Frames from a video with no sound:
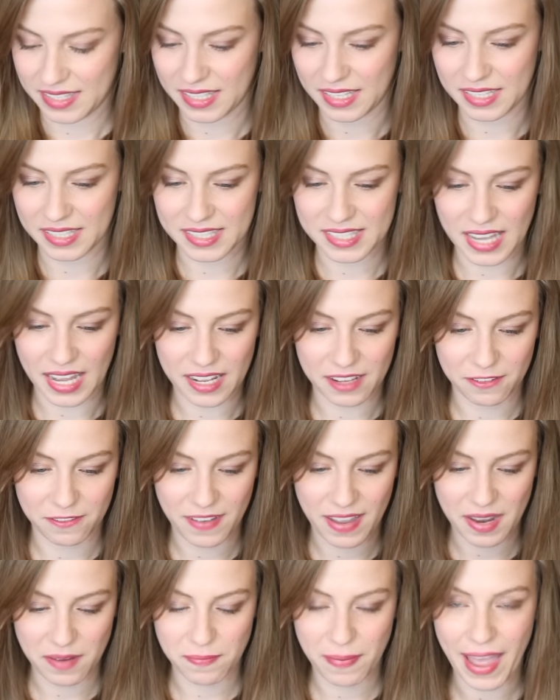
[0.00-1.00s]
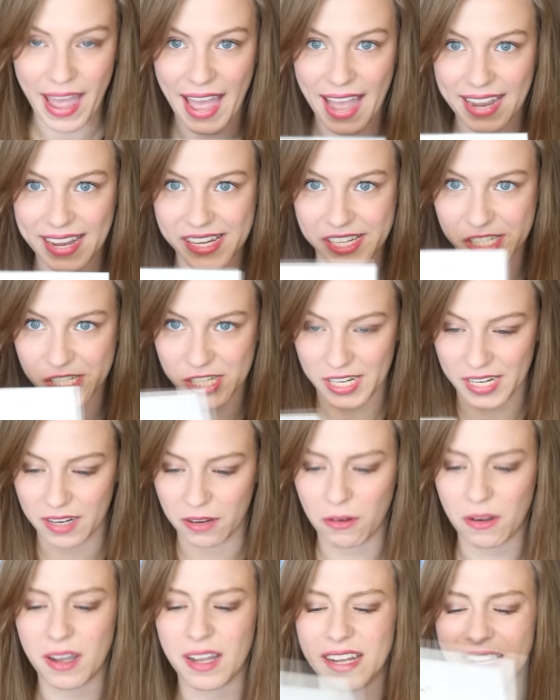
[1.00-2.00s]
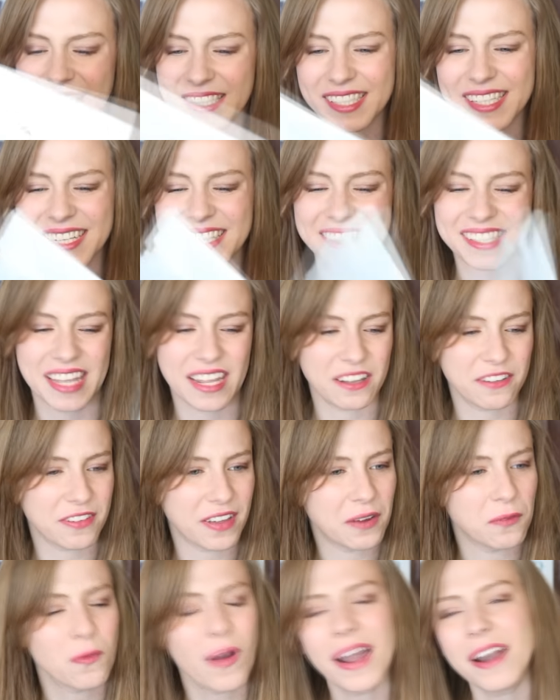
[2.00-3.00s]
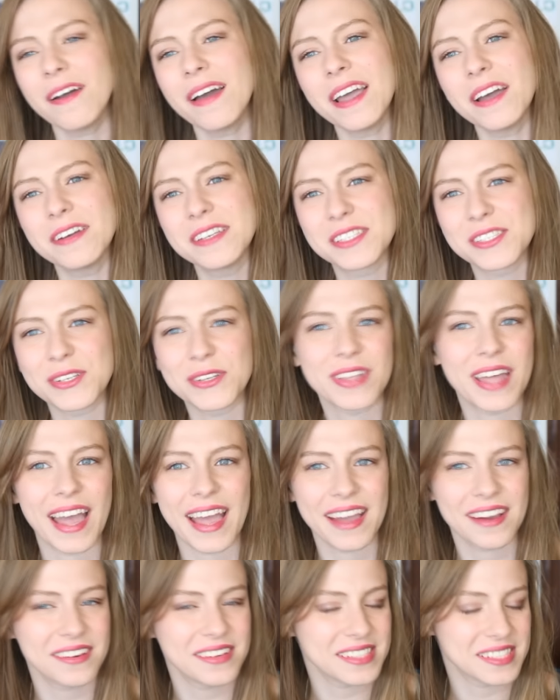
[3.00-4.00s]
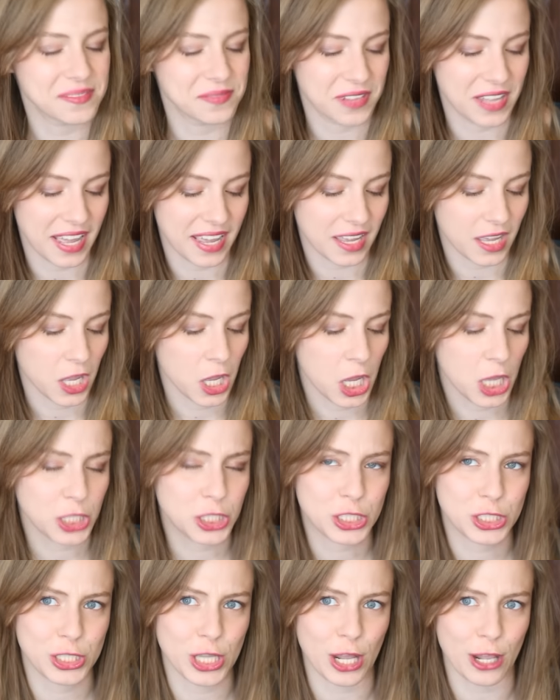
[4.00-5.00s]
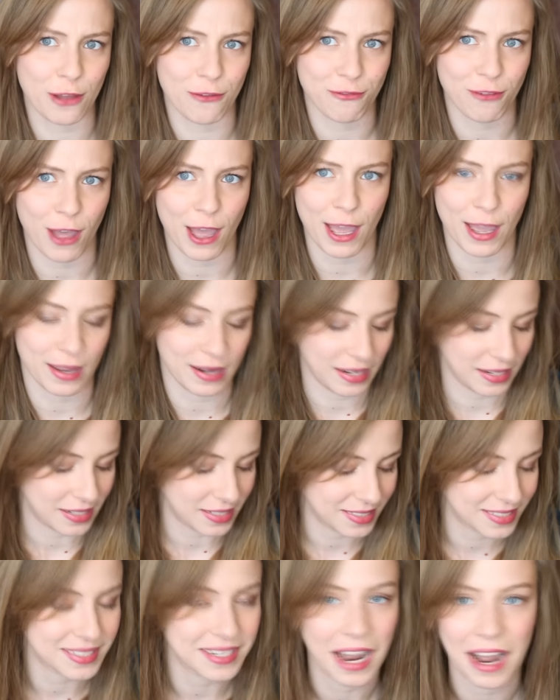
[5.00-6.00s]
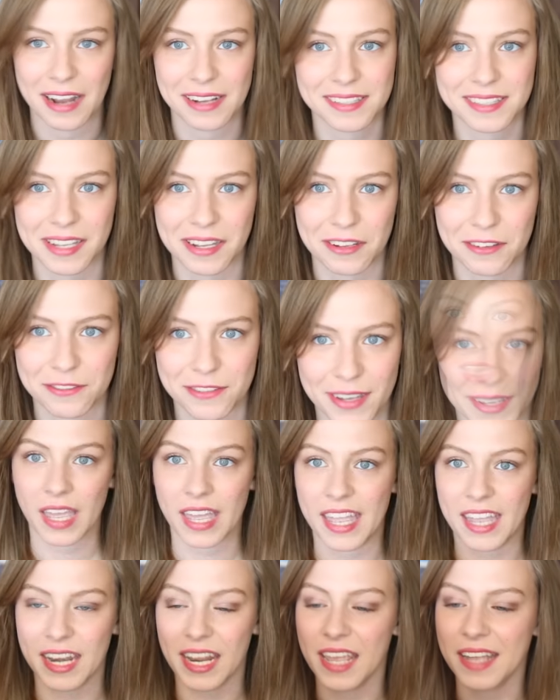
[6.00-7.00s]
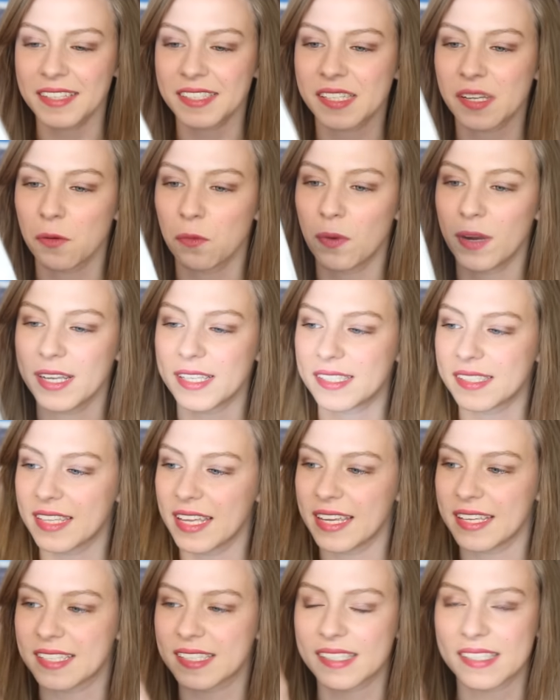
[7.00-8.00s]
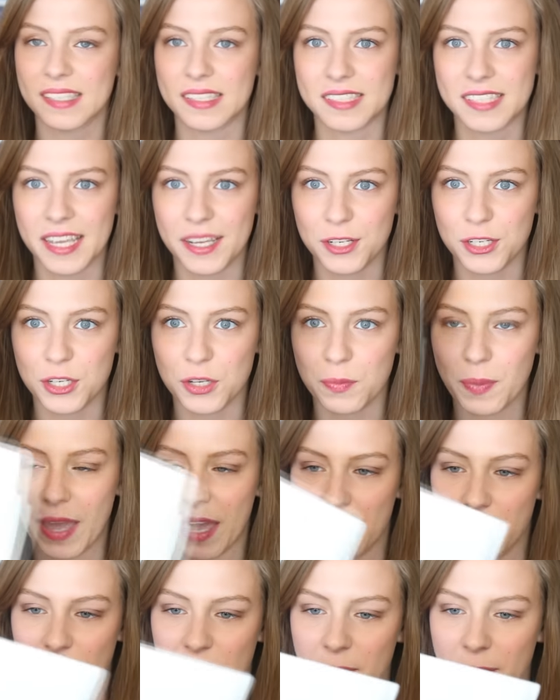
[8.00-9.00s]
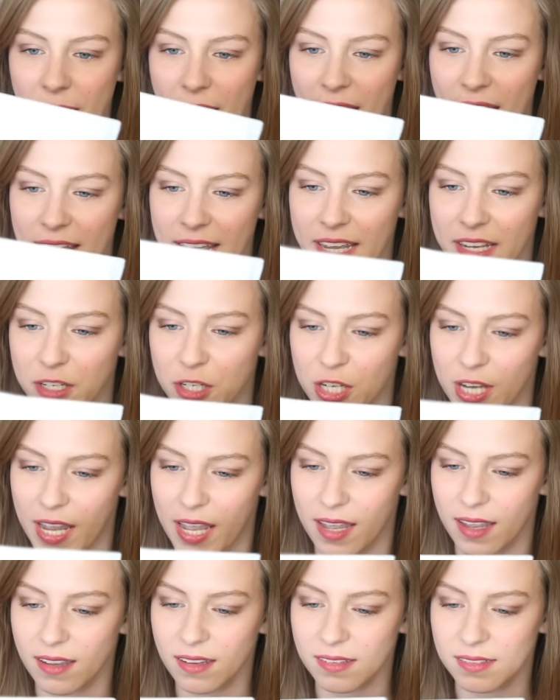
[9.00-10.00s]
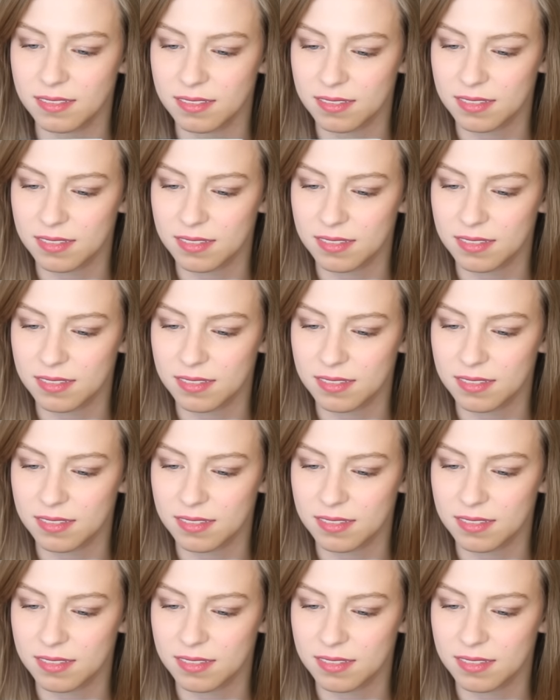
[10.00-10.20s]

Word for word: little cellophane packaging. Well, it's not cellophane. Why do I always do that? I always am like, it's cellophane, and it's not cellophane. In it was this tissue paper packaging.